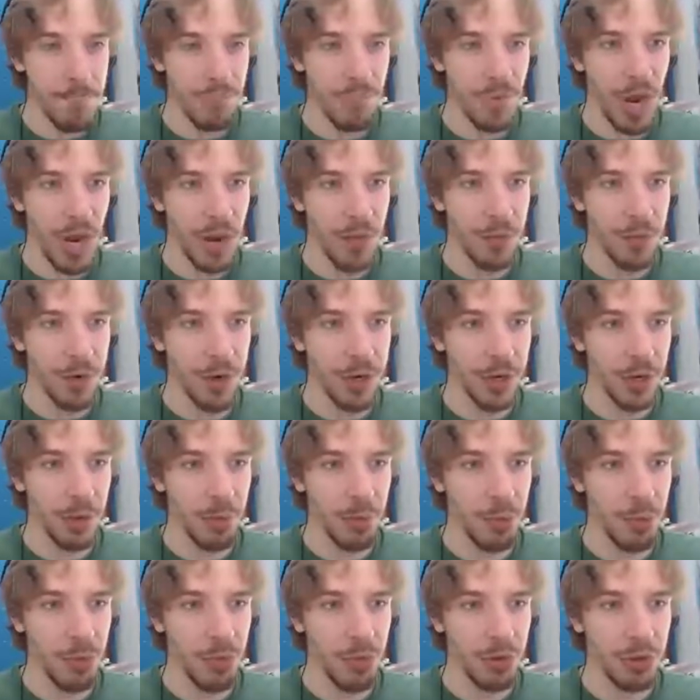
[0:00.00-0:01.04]
I'm writing a
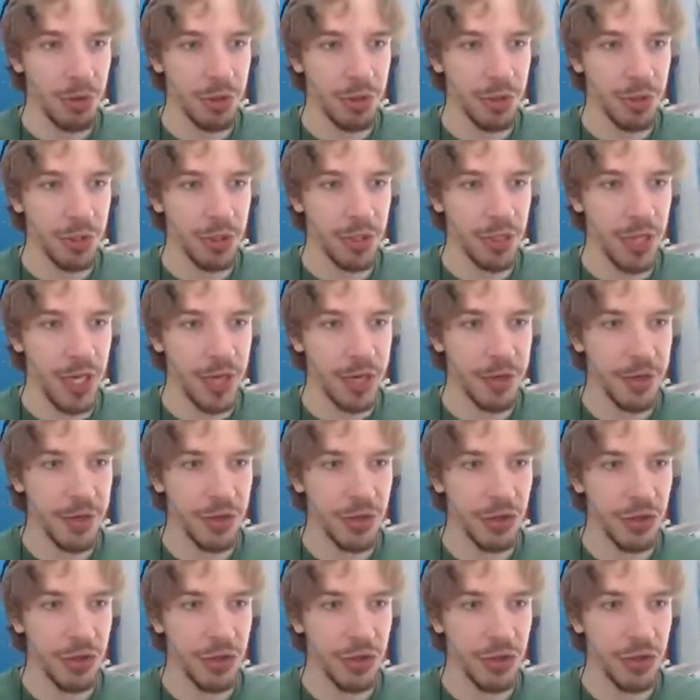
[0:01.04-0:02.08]
personal letter to
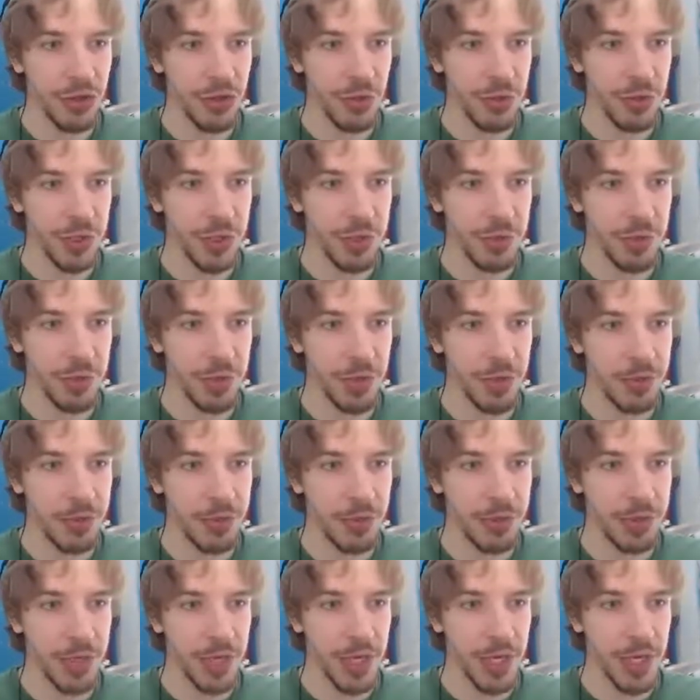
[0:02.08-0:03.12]
sue these people
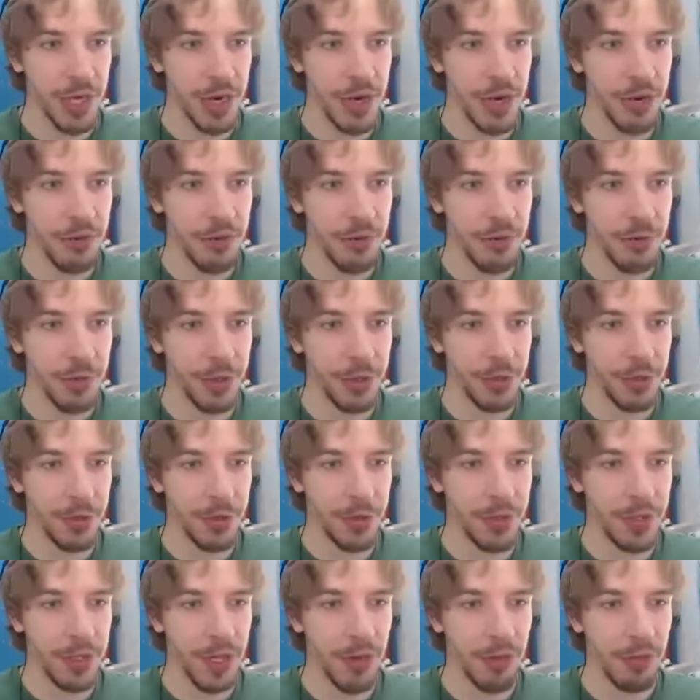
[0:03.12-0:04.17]
because I now have to redo
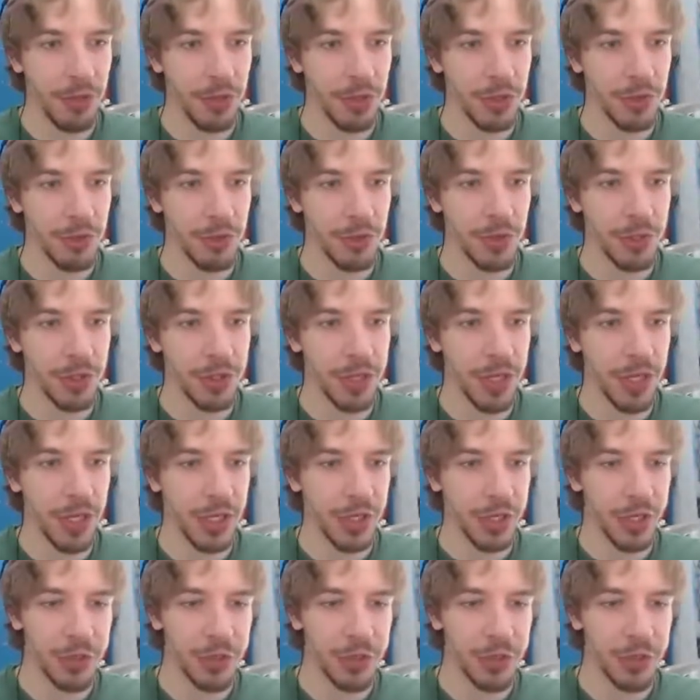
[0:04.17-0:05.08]
this level just for the challenge.